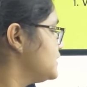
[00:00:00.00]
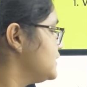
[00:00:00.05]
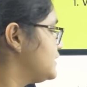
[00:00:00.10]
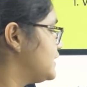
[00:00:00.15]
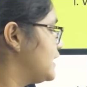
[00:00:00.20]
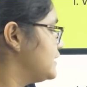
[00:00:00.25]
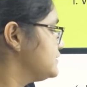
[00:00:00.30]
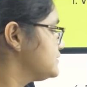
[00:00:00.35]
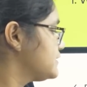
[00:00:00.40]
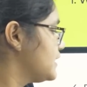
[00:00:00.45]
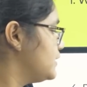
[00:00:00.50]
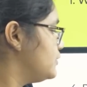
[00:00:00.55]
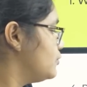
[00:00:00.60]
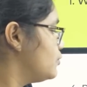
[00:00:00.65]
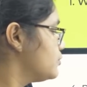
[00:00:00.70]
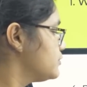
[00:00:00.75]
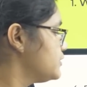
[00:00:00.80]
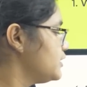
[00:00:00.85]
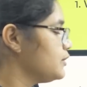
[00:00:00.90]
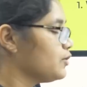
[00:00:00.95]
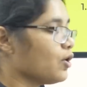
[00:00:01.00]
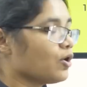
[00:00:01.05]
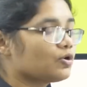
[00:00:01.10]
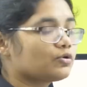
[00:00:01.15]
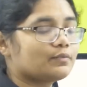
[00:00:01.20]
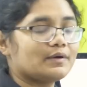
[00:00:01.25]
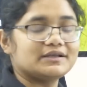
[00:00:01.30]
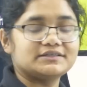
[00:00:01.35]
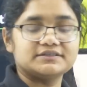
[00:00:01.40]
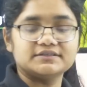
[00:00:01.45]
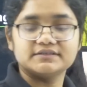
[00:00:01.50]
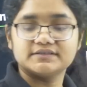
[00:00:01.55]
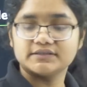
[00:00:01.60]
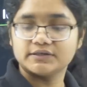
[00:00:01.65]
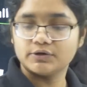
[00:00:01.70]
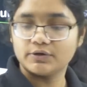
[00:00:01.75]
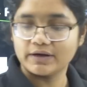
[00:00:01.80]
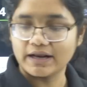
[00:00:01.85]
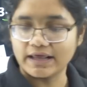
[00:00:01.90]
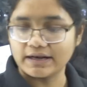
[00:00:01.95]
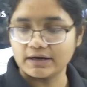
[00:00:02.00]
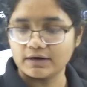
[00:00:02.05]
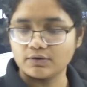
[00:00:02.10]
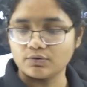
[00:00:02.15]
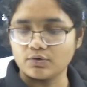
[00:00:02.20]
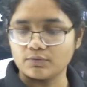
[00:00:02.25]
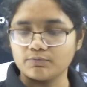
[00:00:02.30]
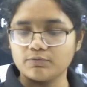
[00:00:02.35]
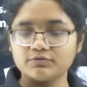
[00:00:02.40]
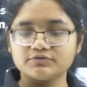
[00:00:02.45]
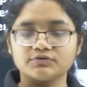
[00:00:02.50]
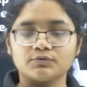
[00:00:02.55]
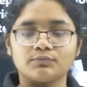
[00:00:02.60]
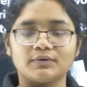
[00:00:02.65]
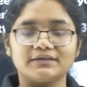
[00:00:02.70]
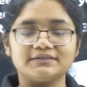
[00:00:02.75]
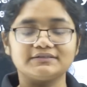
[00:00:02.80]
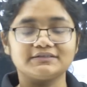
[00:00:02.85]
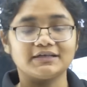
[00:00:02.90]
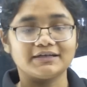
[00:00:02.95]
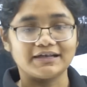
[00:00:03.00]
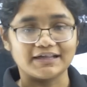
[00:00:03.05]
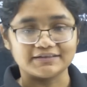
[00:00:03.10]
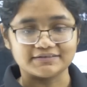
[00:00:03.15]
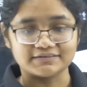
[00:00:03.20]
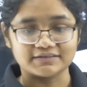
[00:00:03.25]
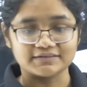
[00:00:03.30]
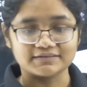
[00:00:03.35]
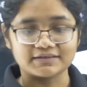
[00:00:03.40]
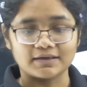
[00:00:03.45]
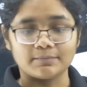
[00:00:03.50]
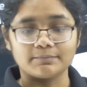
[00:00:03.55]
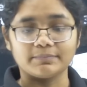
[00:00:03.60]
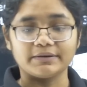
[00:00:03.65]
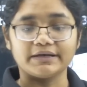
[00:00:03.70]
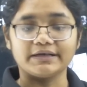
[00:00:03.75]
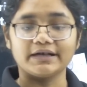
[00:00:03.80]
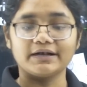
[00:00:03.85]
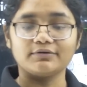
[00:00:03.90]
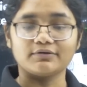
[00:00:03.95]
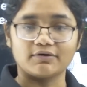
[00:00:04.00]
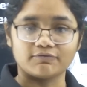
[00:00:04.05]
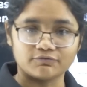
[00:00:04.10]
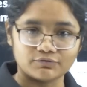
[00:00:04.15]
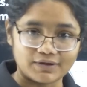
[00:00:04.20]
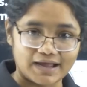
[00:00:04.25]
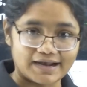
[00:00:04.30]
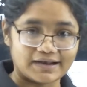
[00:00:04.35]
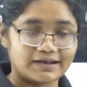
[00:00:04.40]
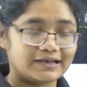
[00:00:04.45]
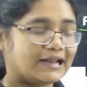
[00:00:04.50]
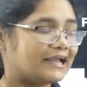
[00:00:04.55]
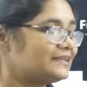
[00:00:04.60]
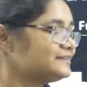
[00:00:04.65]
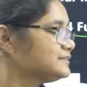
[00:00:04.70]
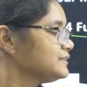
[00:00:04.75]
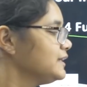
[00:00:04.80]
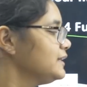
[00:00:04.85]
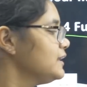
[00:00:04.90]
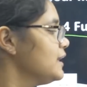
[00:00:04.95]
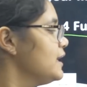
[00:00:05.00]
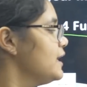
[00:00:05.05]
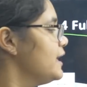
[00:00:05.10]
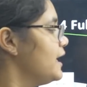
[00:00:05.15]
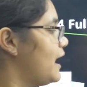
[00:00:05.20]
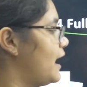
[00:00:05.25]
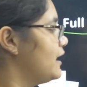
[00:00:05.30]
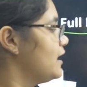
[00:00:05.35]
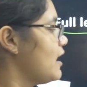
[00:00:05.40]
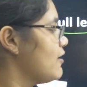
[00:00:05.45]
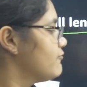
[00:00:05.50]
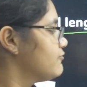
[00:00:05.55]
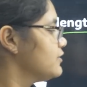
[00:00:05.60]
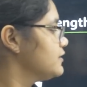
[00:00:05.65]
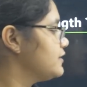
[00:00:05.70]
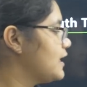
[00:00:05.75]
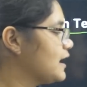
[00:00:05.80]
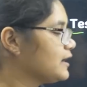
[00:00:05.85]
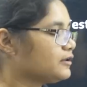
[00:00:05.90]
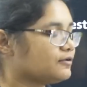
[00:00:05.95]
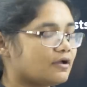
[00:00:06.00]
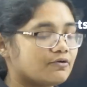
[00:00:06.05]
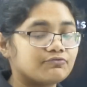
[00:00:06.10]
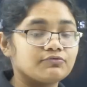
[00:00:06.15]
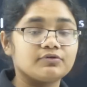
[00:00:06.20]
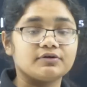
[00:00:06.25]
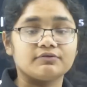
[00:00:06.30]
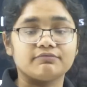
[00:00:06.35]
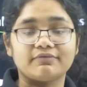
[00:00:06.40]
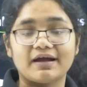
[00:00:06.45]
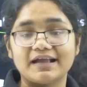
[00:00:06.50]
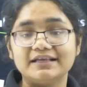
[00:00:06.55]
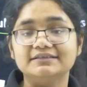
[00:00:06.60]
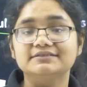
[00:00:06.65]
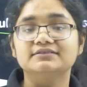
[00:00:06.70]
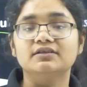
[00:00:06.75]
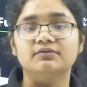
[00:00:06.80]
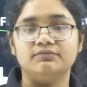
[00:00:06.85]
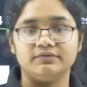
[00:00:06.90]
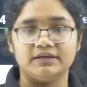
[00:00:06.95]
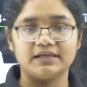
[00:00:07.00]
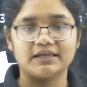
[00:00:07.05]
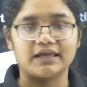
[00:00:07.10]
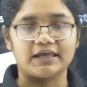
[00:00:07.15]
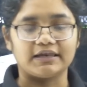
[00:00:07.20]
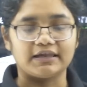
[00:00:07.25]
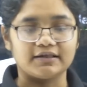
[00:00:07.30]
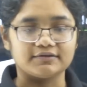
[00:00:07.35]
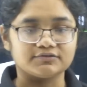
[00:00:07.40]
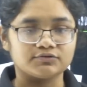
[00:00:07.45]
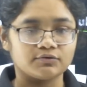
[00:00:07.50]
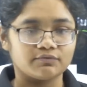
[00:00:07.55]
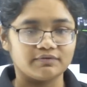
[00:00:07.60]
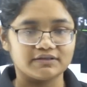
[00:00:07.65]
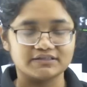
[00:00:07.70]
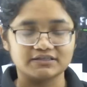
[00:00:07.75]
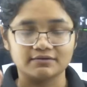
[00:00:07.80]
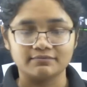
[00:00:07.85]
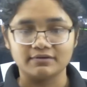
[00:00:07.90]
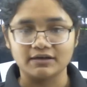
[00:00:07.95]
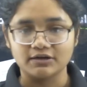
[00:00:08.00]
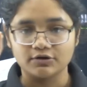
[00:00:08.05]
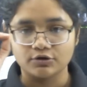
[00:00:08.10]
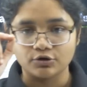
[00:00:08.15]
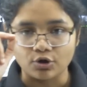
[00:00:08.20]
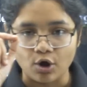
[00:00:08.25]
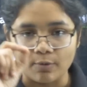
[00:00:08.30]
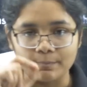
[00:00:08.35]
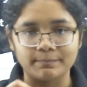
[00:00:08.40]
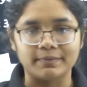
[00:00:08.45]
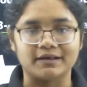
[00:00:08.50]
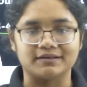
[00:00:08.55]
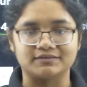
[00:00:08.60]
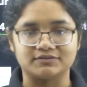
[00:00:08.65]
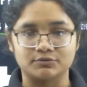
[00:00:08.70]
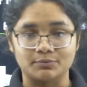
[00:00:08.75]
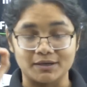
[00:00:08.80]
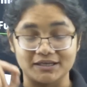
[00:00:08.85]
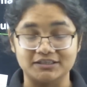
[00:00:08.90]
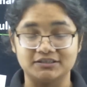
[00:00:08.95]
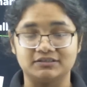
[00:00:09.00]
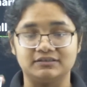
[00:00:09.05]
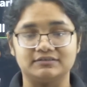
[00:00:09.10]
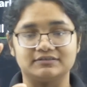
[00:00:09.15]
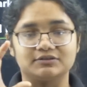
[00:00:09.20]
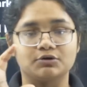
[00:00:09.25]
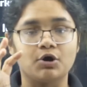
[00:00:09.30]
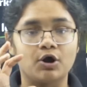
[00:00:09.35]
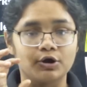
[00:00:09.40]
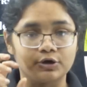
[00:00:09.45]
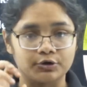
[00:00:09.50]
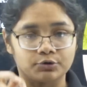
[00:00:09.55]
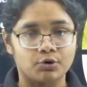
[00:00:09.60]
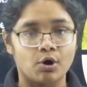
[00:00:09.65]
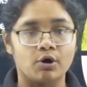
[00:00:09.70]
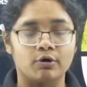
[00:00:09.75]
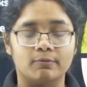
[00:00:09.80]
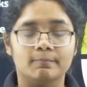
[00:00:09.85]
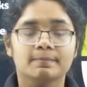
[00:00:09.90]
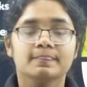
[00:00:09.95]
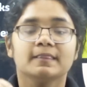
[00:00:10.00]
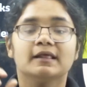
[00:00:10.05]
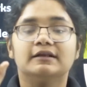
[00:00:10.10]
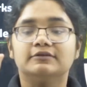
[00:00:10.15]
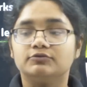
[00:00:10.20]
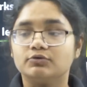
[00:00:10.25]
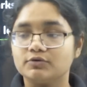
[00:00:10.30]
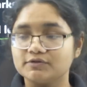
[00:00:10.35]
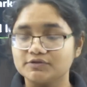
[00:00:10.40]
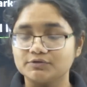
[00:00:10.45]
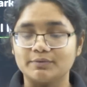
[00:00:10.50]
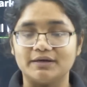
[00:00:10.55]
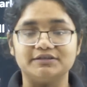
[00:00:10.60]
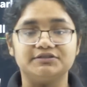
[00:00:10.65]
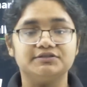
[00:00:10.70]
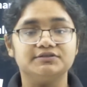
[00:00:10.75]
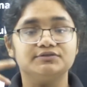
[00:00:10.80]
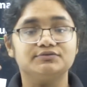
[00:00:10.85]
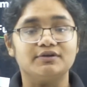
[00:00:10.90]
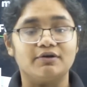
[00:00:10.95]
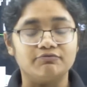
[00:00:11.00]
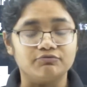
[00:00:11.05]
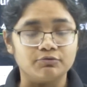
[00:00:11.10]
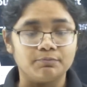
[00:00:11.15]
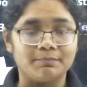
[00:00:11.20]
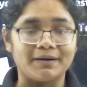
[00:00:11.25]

the test and note the wrong questions in your error notebook. So once the test is completed, you have to analyze it, and after that you have to revise the weak area. So whichever topics, questions got wrong, those questions you have to